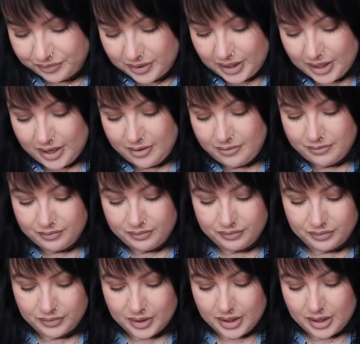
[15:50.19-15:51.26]
Yeah.
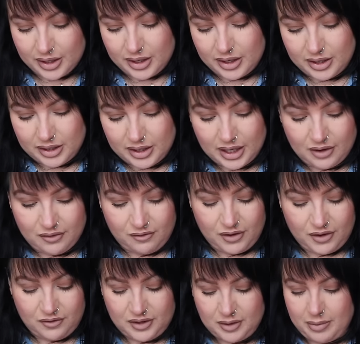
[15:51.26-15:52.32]
You get
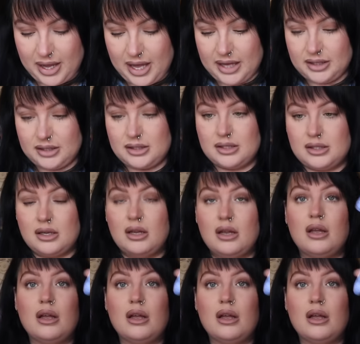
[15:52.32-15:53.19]
50 pegs.